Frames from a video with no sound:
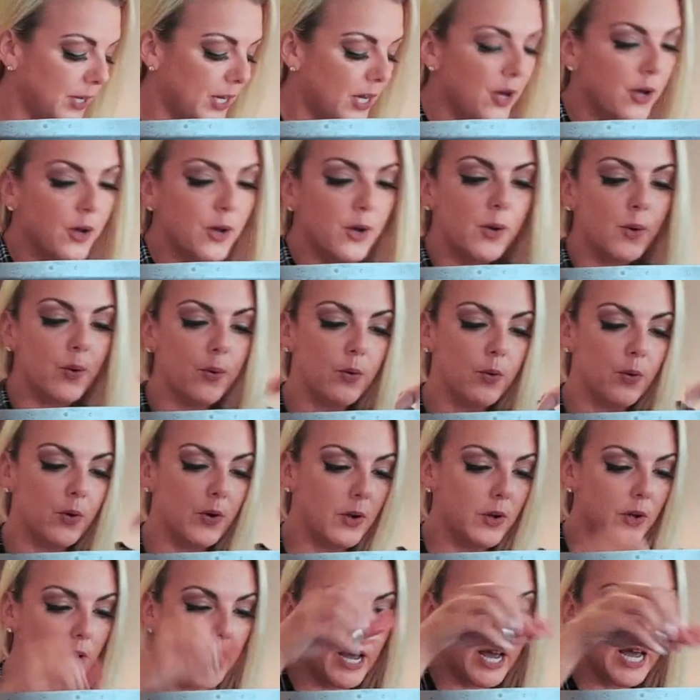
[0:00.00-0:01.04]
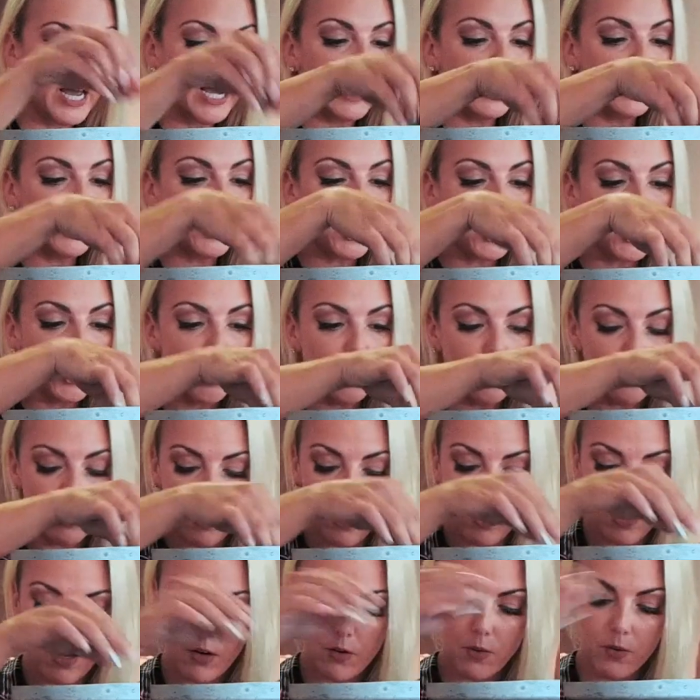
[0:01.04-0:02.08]
we go. And turn it
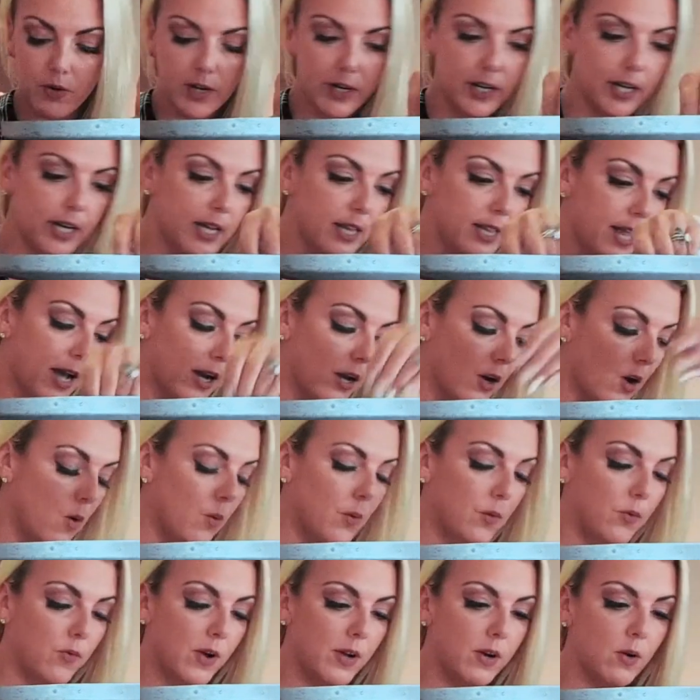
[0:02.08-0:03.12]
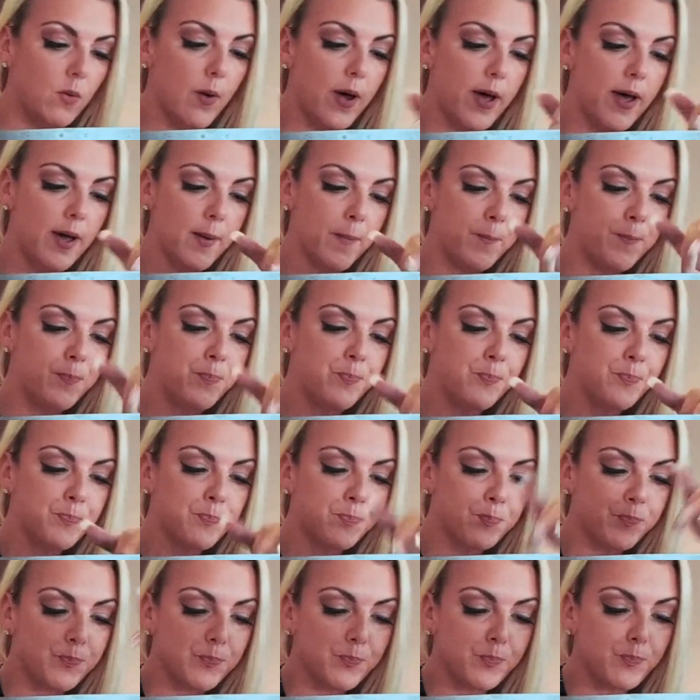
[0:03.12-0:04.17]
on. We're gonna get that going right away.
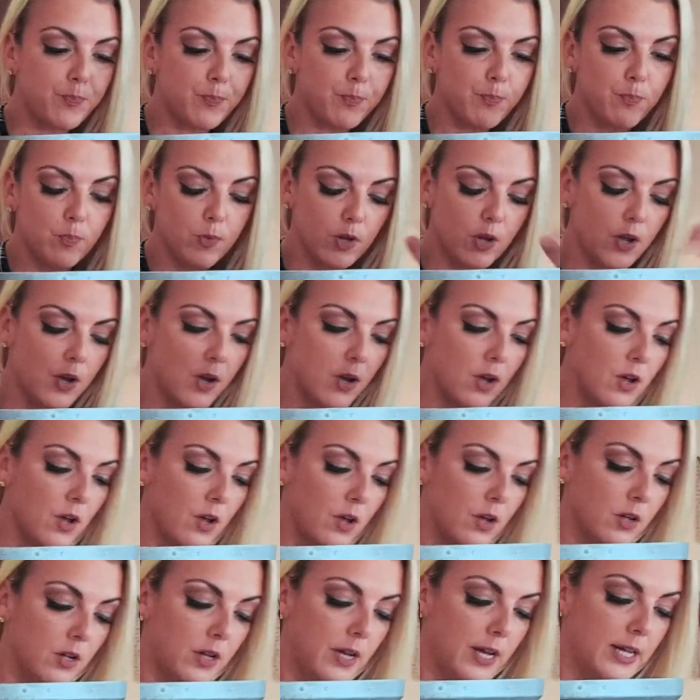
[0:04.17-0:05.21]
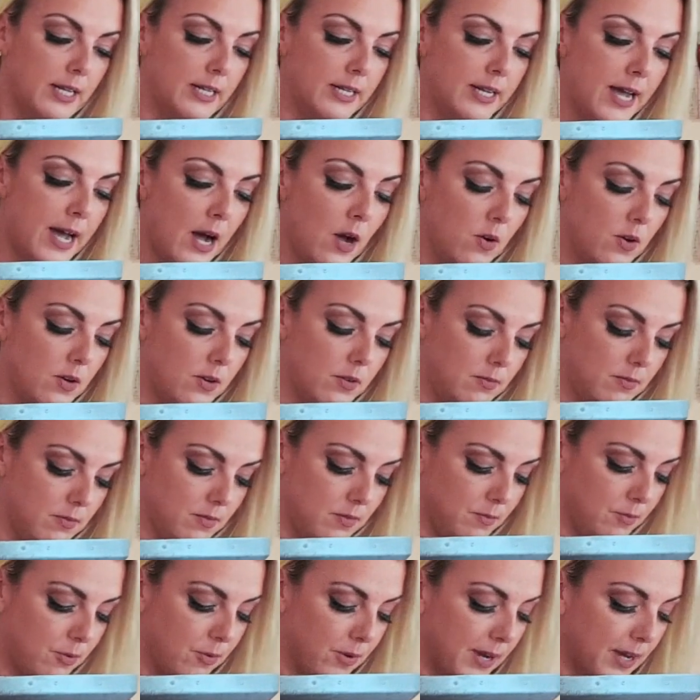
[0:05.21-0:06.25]
And now,
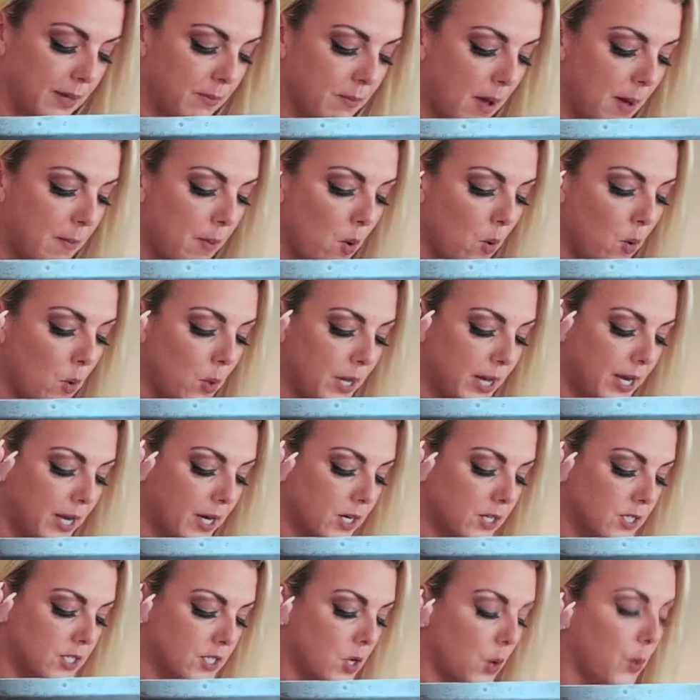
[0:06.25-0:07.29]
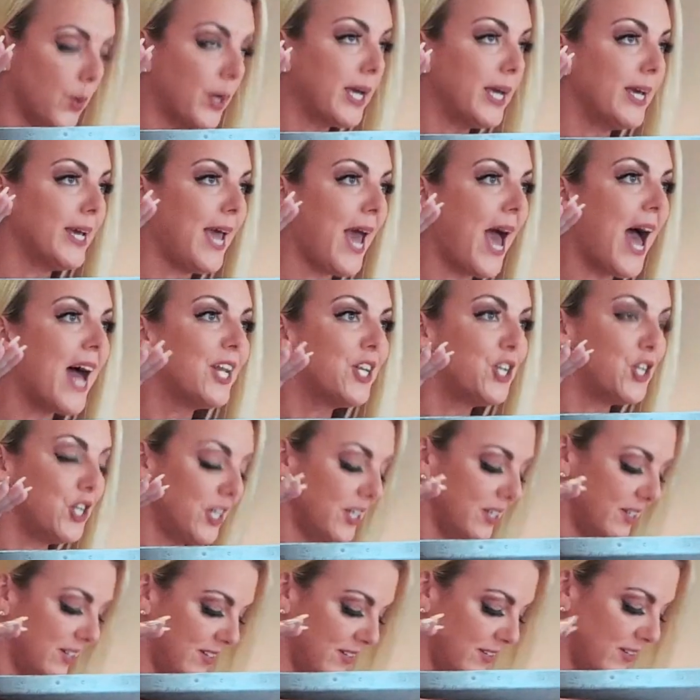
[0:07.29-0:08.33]
bring my bowl here so we can catch
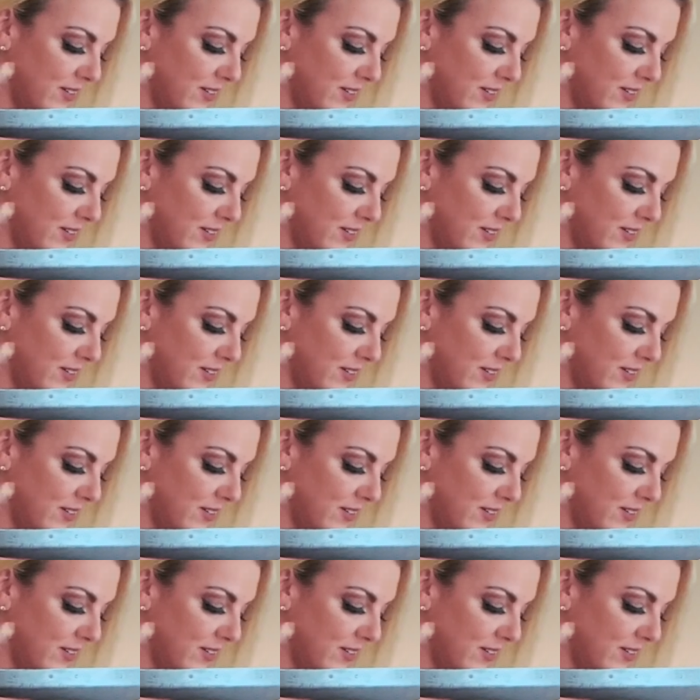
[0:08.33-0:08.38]
it.